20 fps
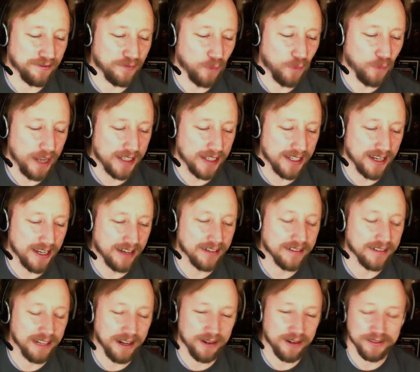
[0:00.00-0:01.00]
wasting,
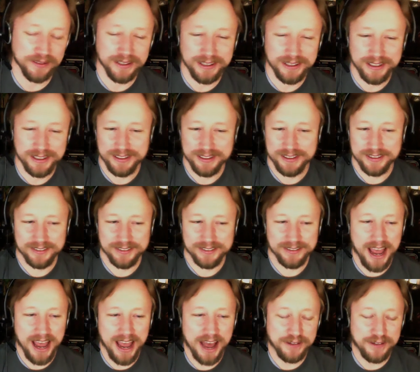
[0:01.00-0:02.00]
a
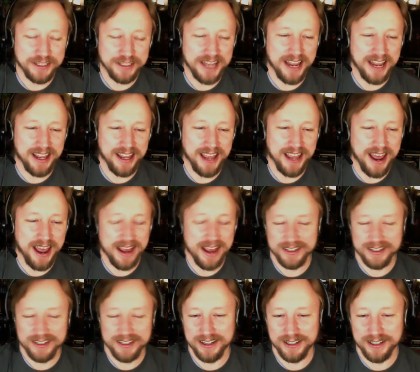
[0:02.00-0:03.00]
half a tank of
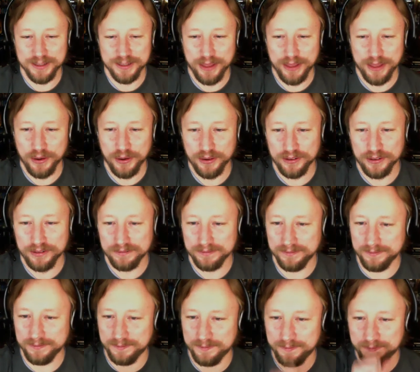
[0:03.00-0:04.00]
gas to get to my local
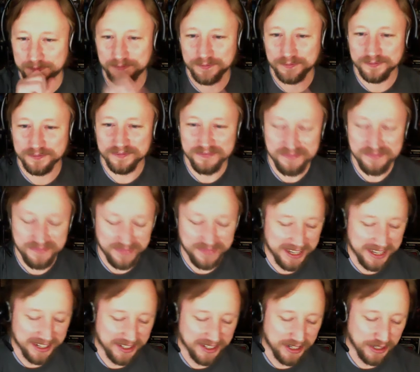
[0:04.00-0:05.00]

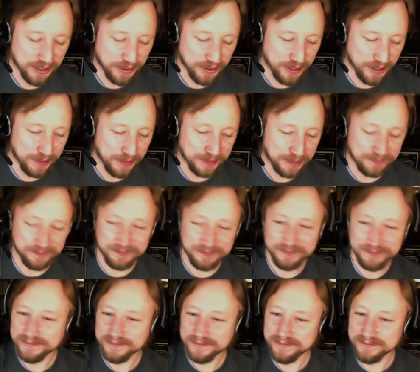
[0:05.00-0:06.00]
Disney store. But
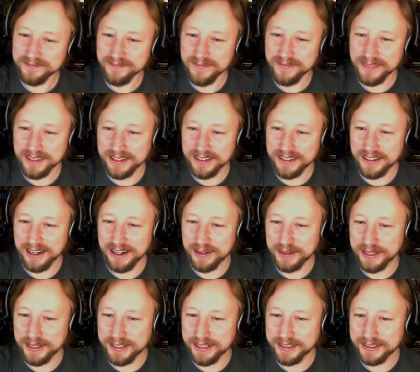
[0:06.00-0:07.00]

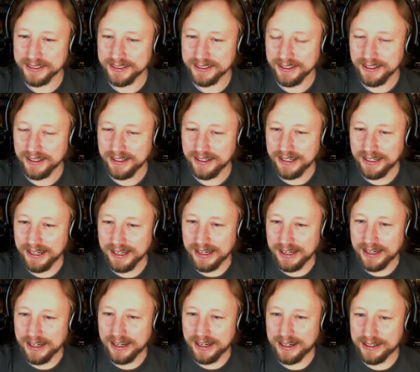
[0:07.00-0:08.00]
anyway,
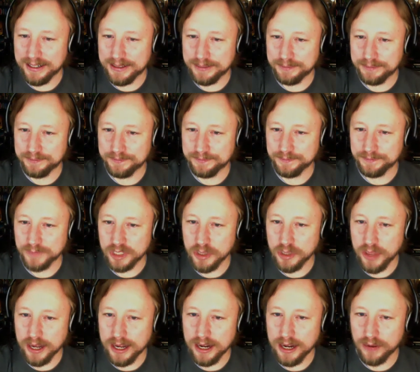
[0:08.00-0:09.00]
so
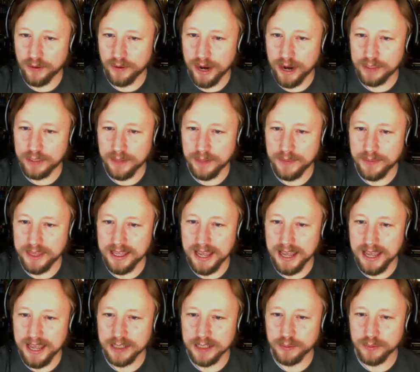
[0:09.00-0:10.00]
that kind of wraps up the
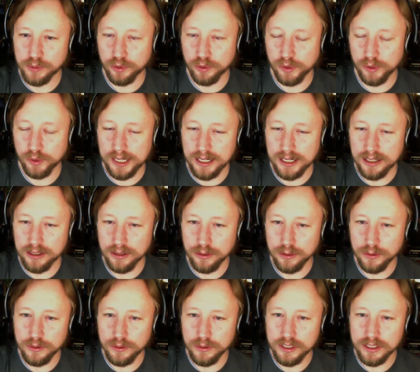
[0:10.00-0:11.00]
Hasbro-related
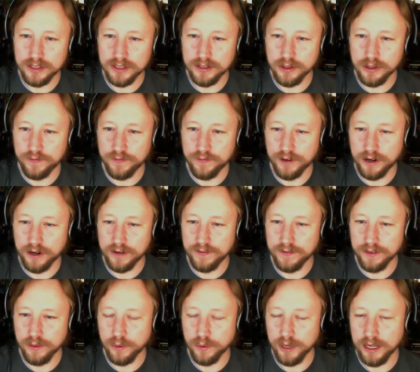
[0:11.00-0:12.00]
news so far
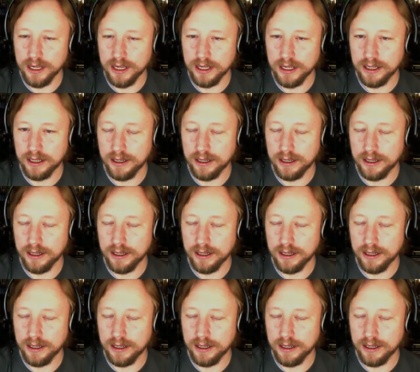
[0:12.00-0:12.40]
for the week.